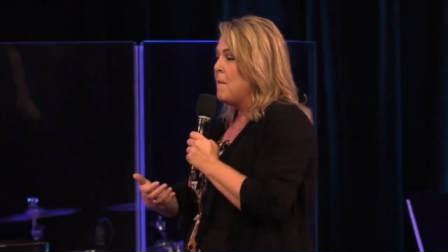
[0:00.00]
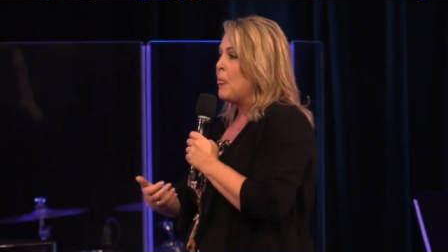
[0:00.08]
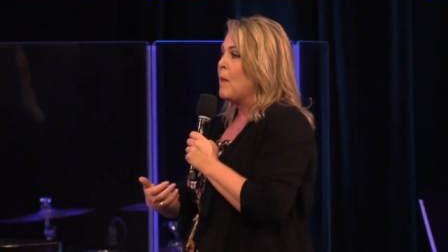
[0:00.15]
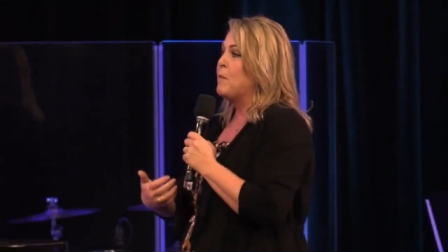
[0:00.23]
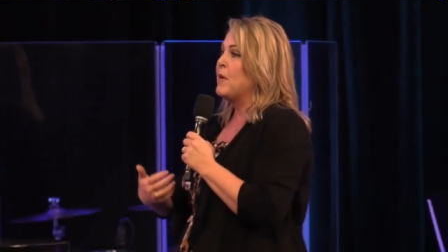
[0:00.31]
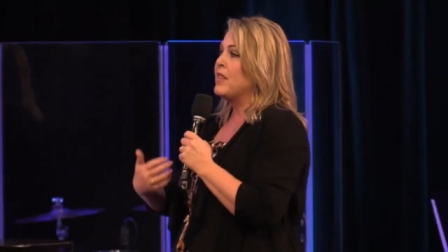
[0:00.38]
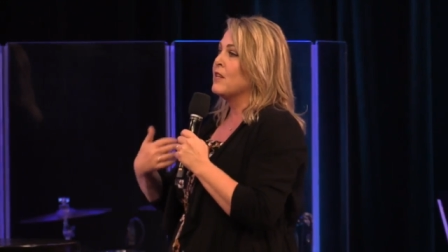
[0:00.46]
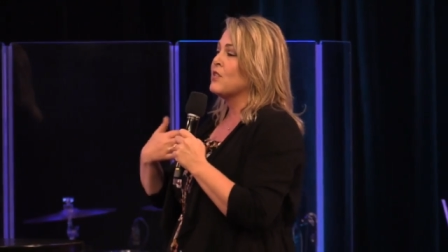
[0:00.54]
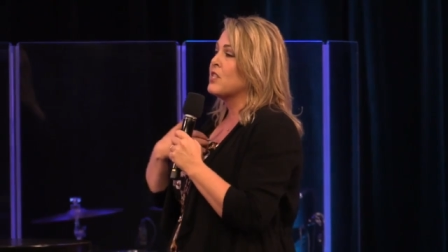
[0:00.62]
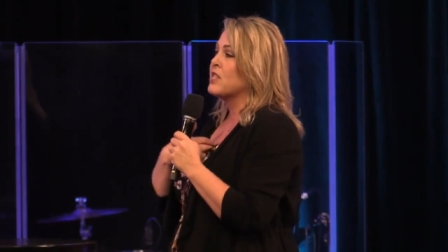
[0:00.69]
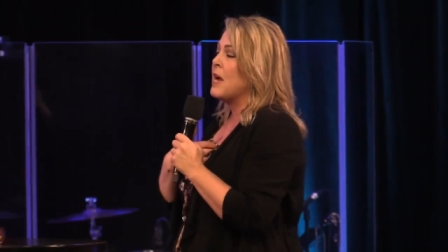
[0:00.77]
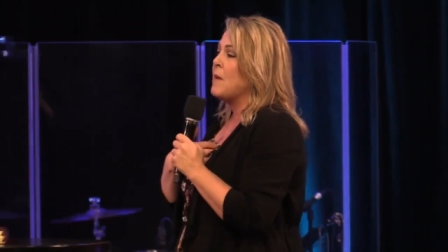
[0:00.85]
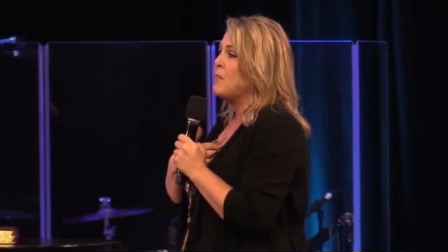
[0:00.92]
but there's
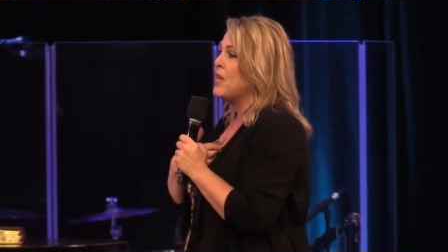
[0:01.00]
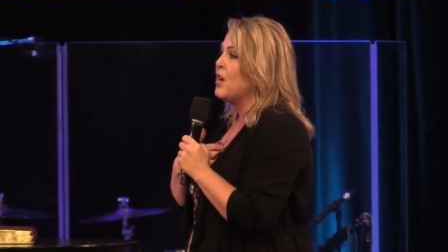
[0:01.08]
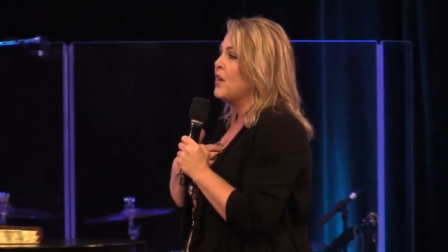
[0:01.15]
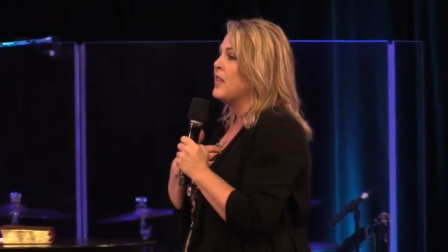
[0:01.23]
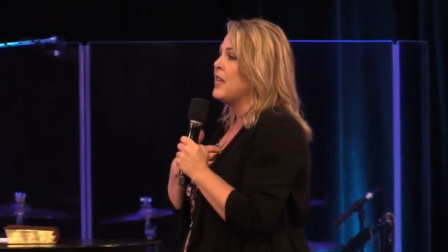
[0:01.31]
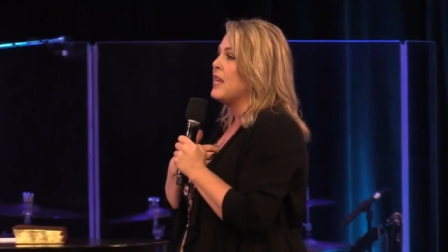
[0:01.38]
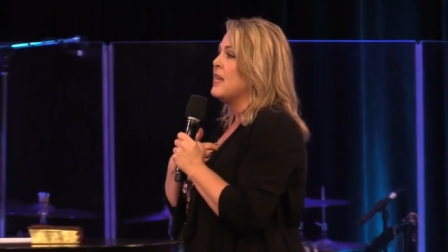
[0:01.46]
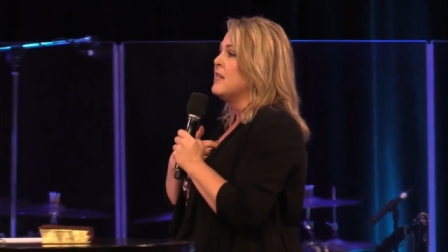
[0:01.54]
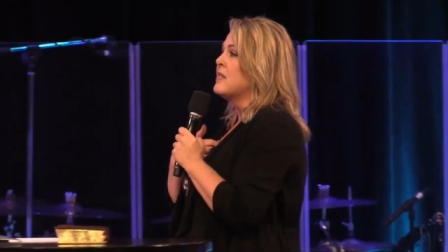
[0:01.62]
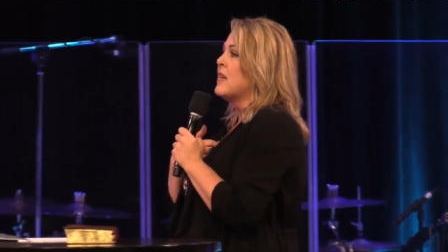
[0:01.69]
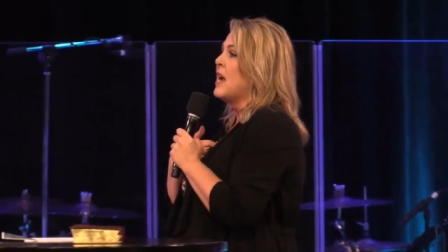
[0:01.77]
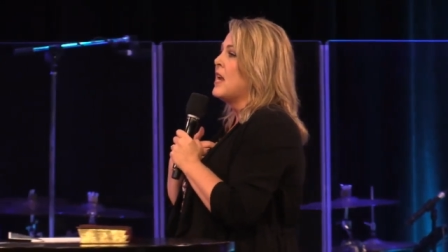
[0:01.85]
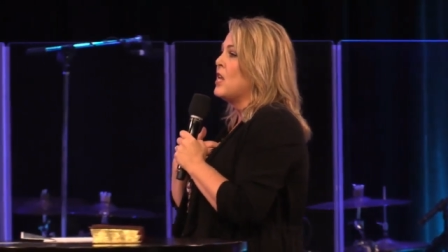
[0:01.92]
something on the
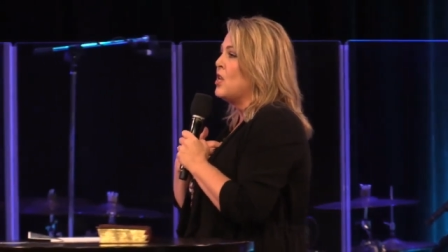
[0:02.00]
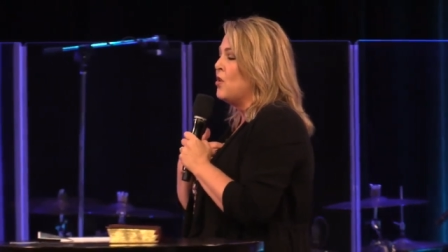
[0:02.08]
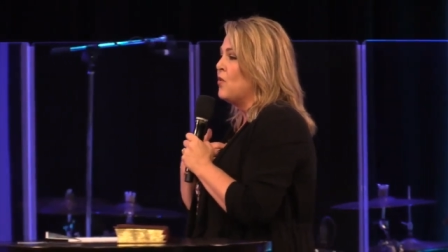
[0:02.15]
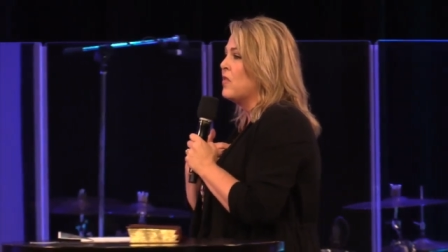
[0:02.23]
inside of you